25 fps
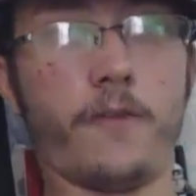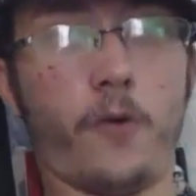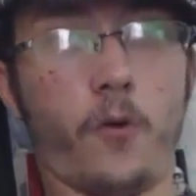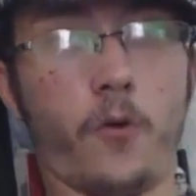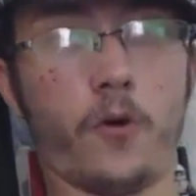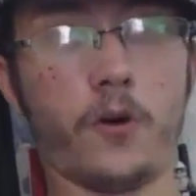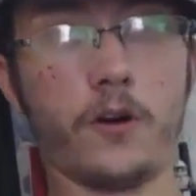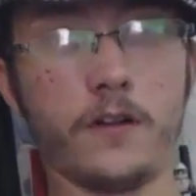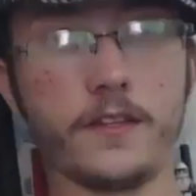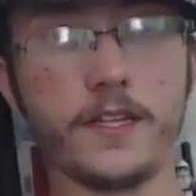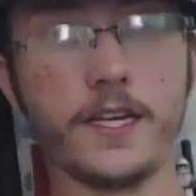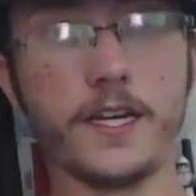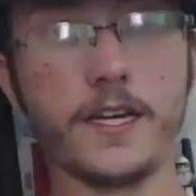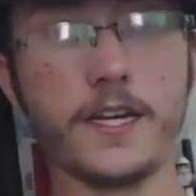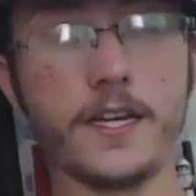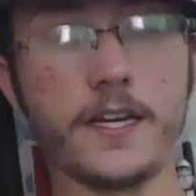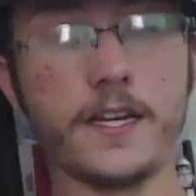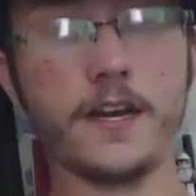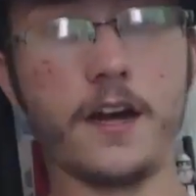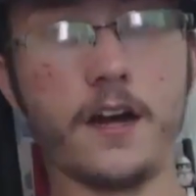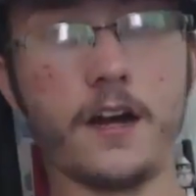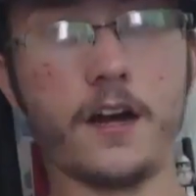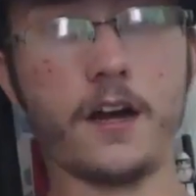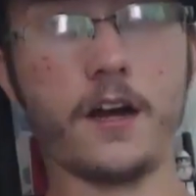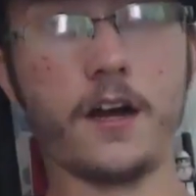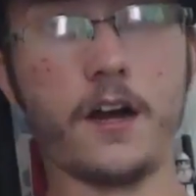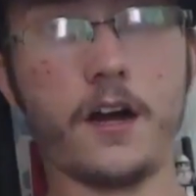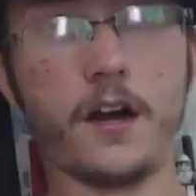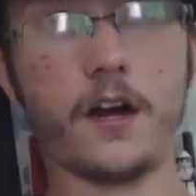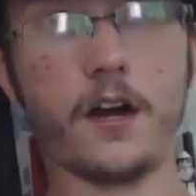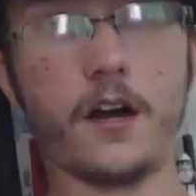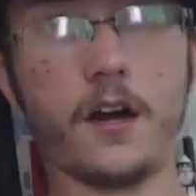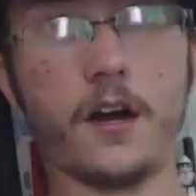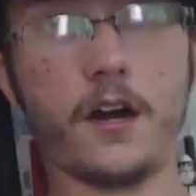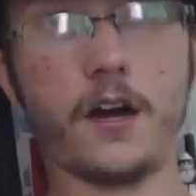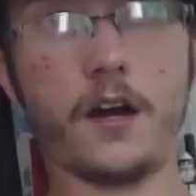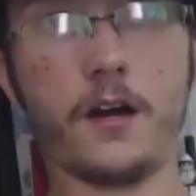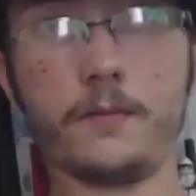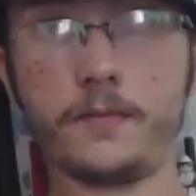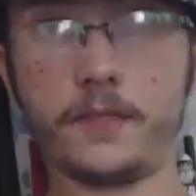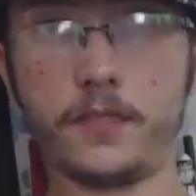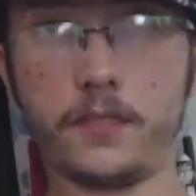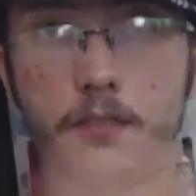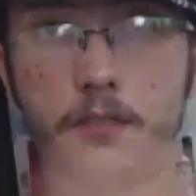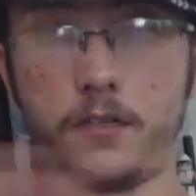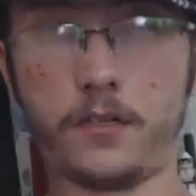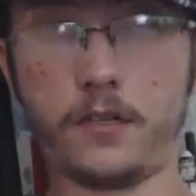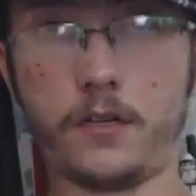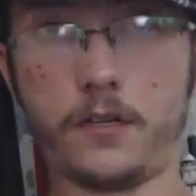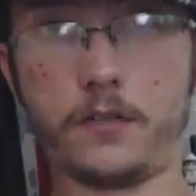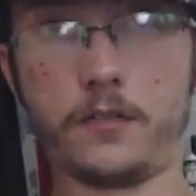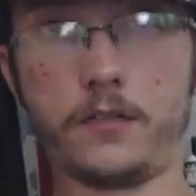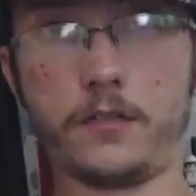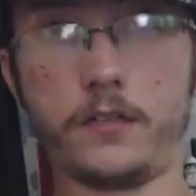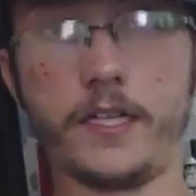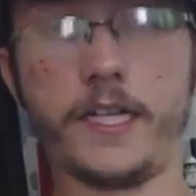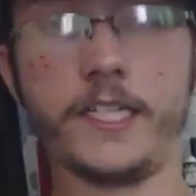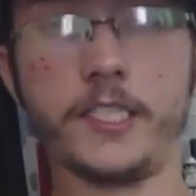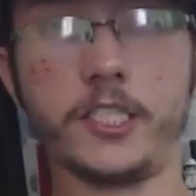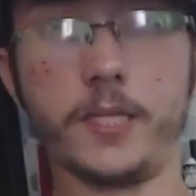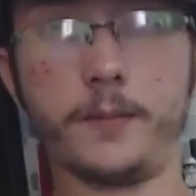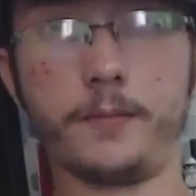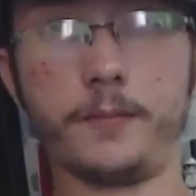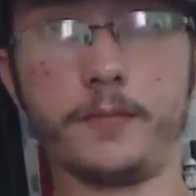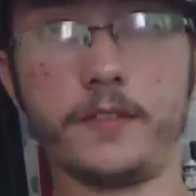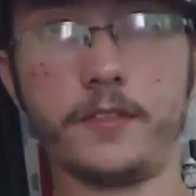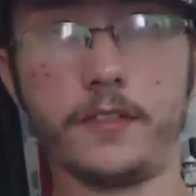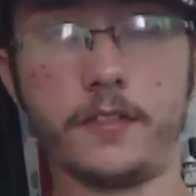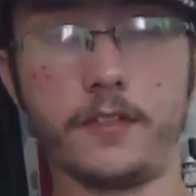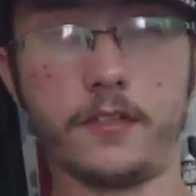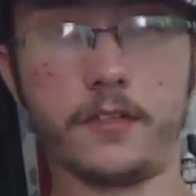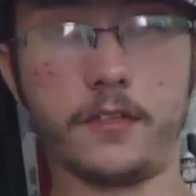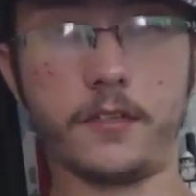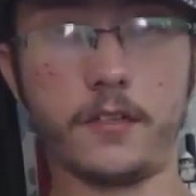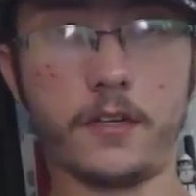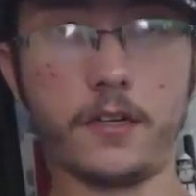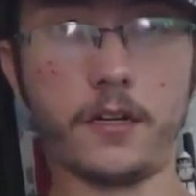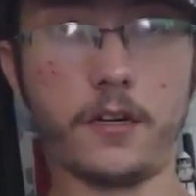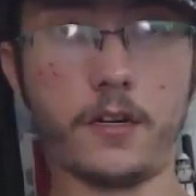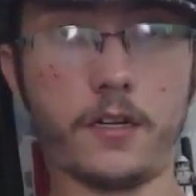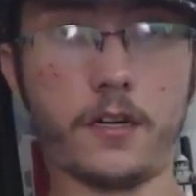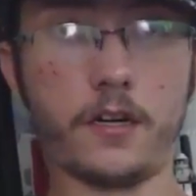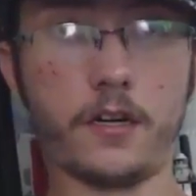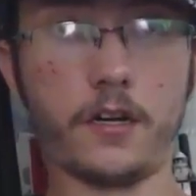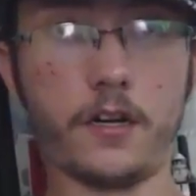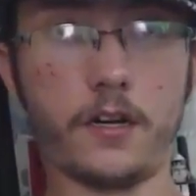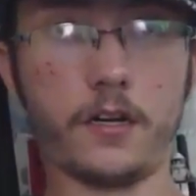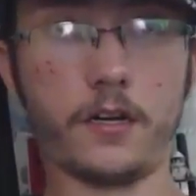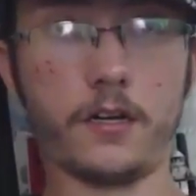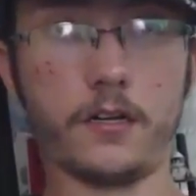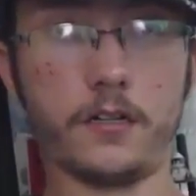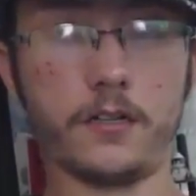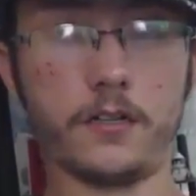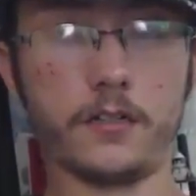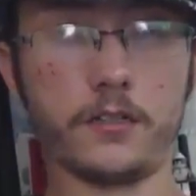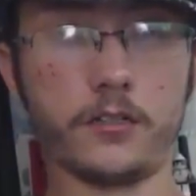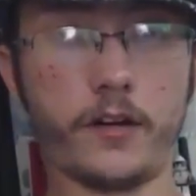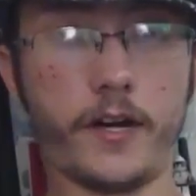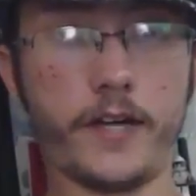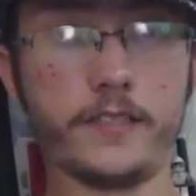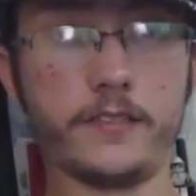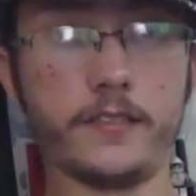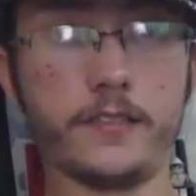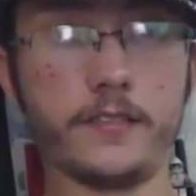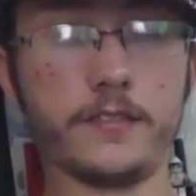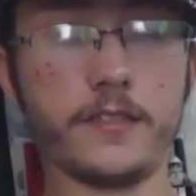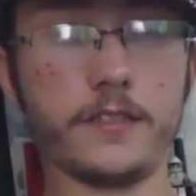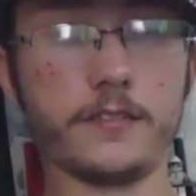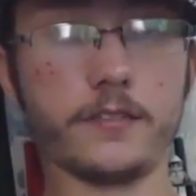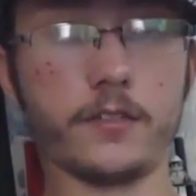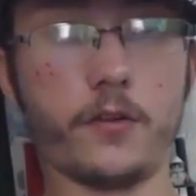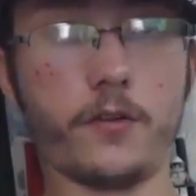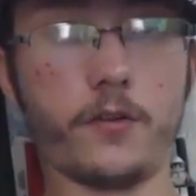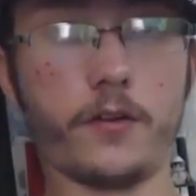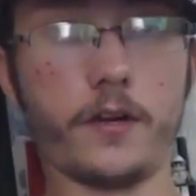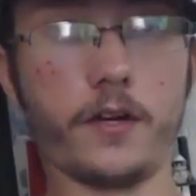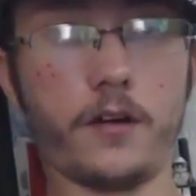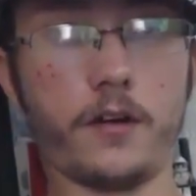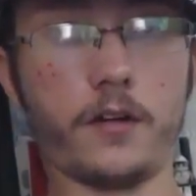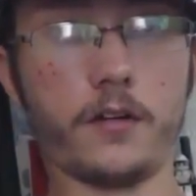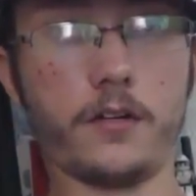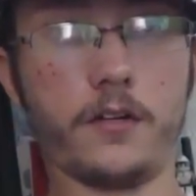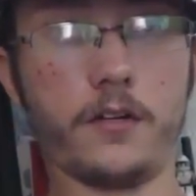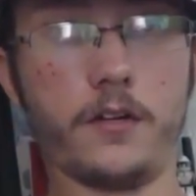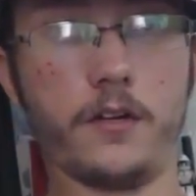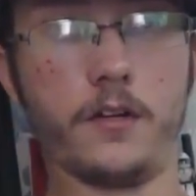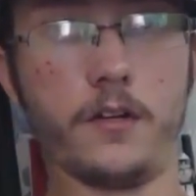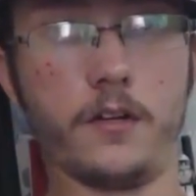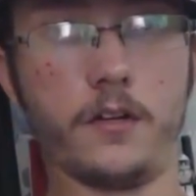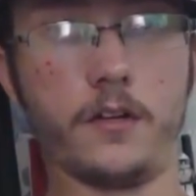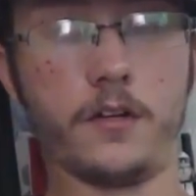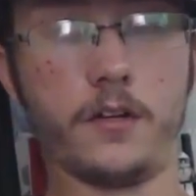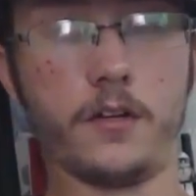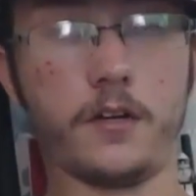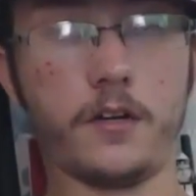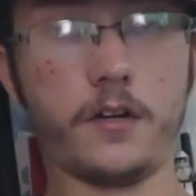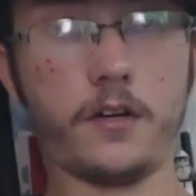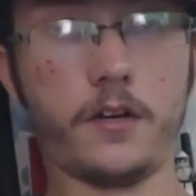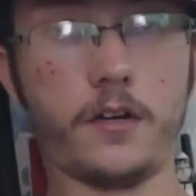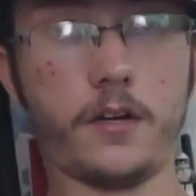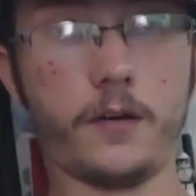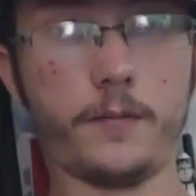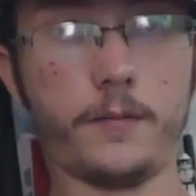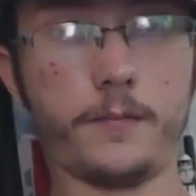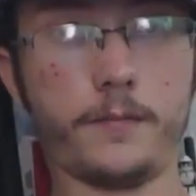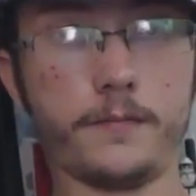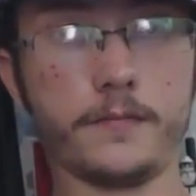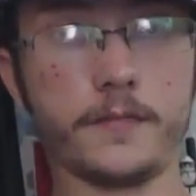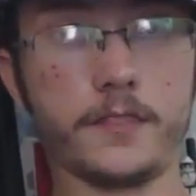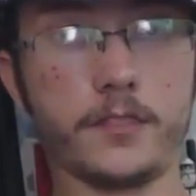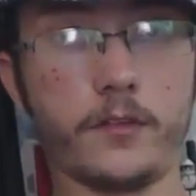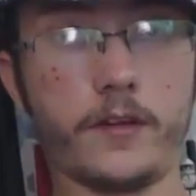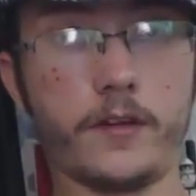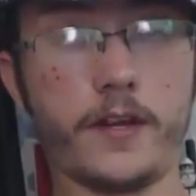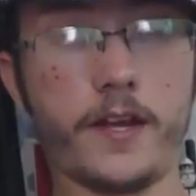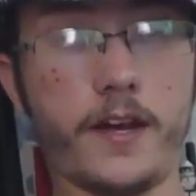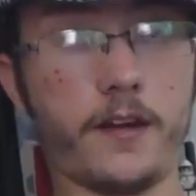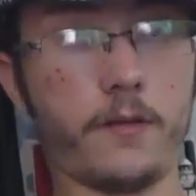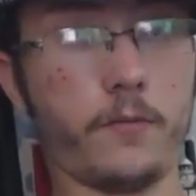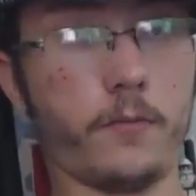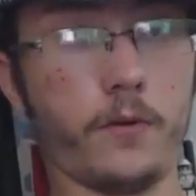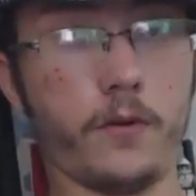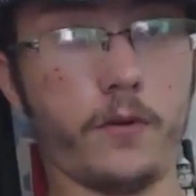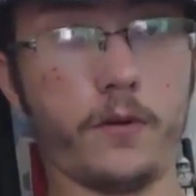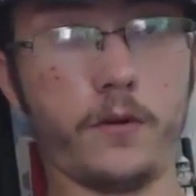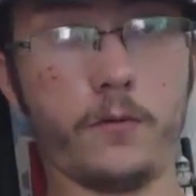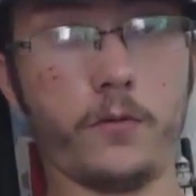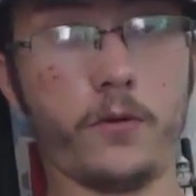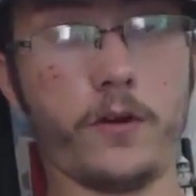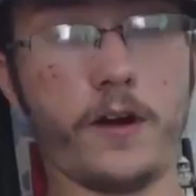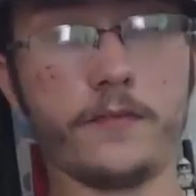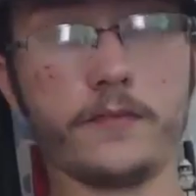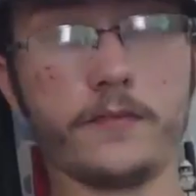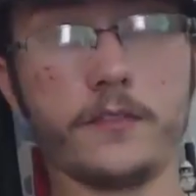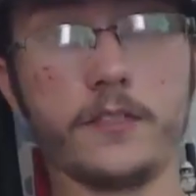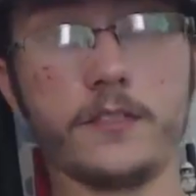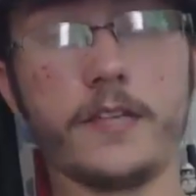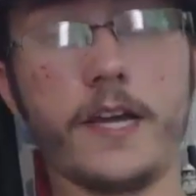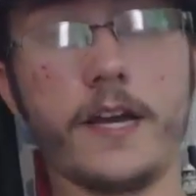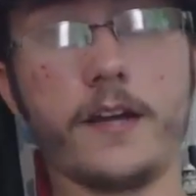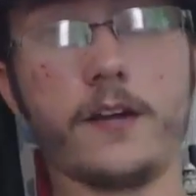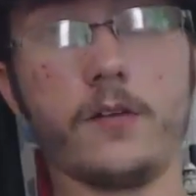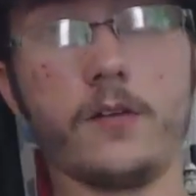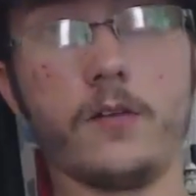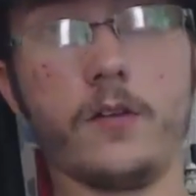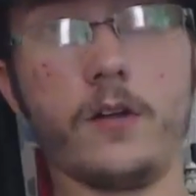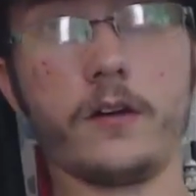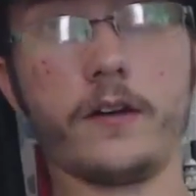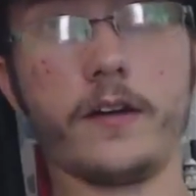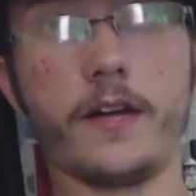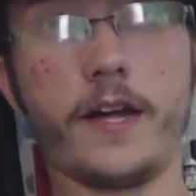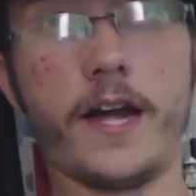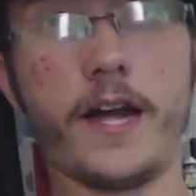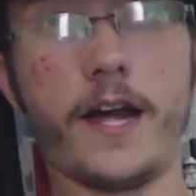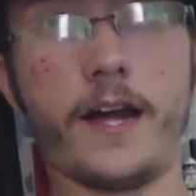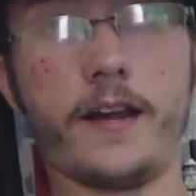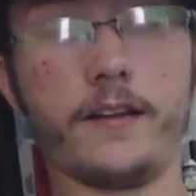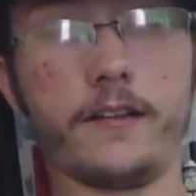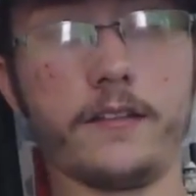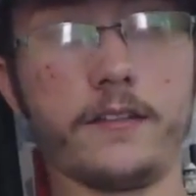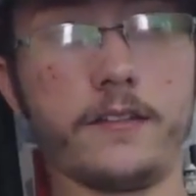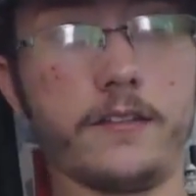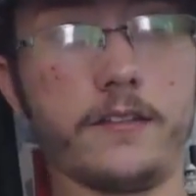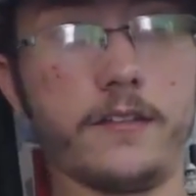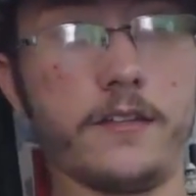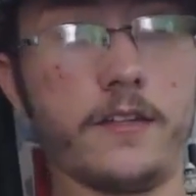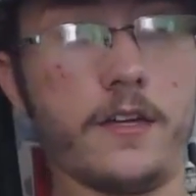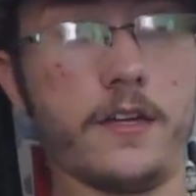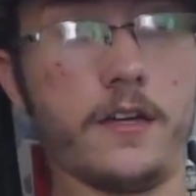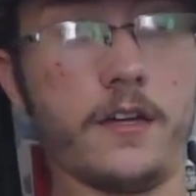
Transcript: for the uh, the Egypt uh, crisis that's going on. Um, so yeah, we'll we'll have to take a look at it